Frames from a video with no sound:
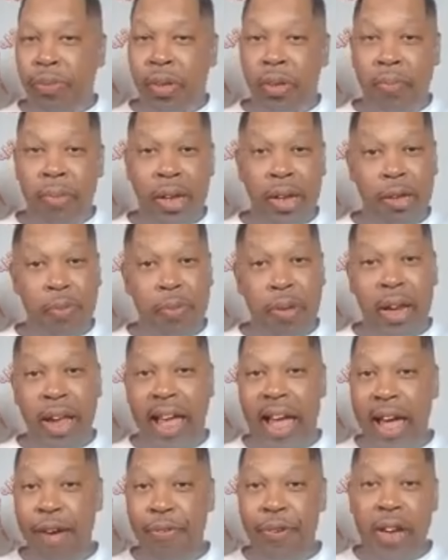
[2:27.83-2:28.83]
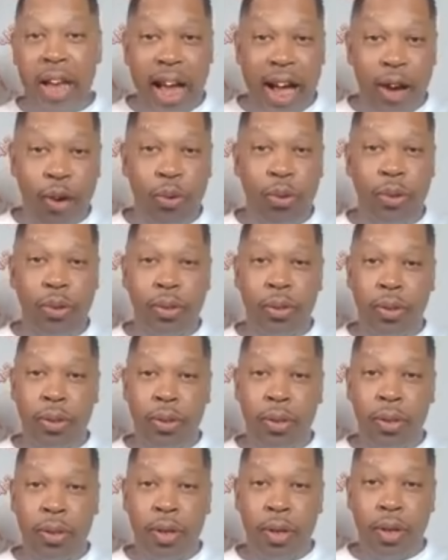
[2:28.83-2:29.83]
Man, it's been a half an hour.
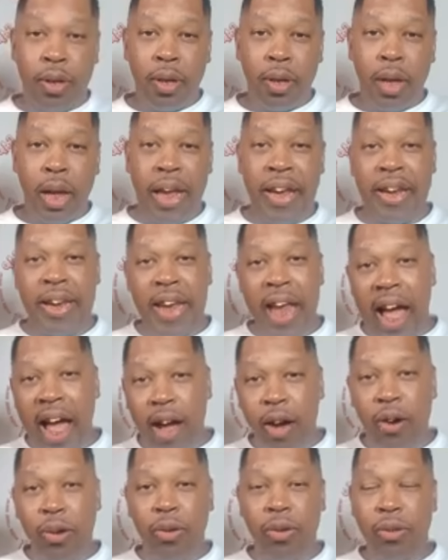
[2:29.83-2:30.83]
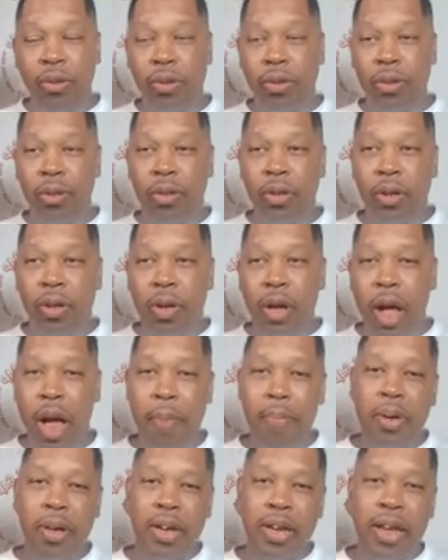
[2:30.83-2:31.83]
And now
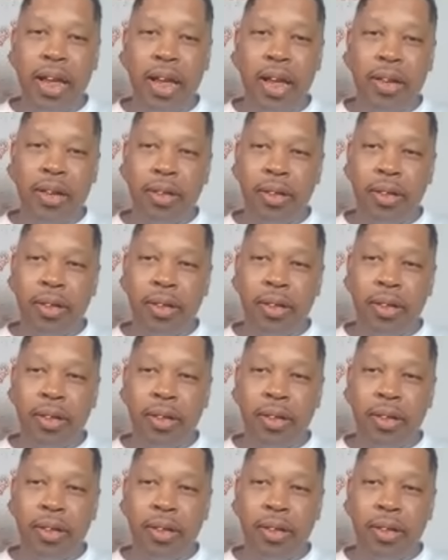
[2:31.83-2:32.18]
I'm looking at,